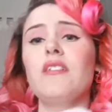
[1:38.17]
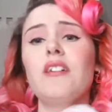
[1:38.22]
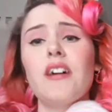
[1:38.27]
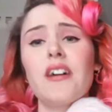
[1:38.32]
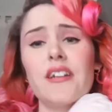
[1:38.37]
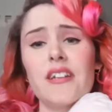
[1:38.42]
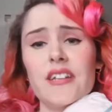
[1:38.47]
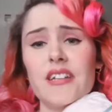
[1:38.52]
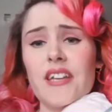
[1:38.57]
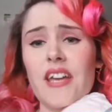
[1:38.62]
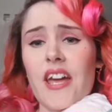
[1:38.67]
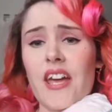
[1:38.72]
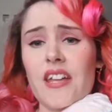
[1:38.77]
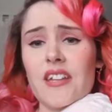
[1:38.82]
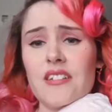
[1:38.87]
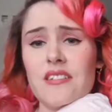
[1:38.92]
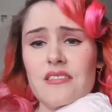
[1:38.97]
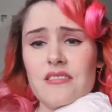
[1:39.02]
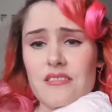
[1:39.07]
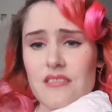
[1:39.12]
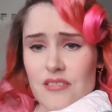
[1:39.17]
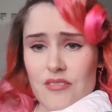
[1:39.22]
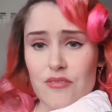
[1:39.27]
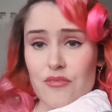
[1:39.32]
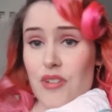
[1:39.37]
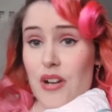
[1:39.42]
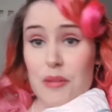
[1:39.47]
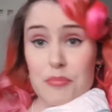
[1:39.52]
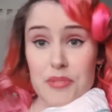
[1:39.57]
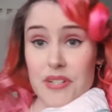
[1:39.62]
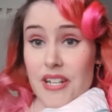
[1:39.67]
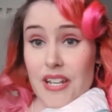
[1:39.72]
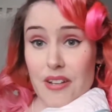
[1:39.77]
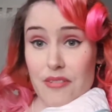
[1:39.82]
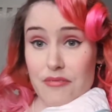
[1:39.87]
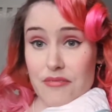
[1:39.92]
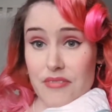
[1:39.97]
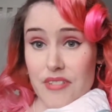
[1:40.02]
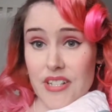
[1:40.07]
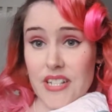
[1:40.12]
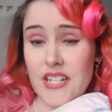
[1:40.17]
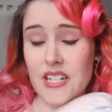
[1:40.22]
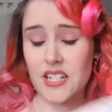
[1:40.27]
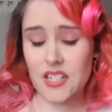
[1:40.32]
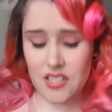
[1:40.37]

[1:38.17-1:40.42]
And again, wrapped lovely.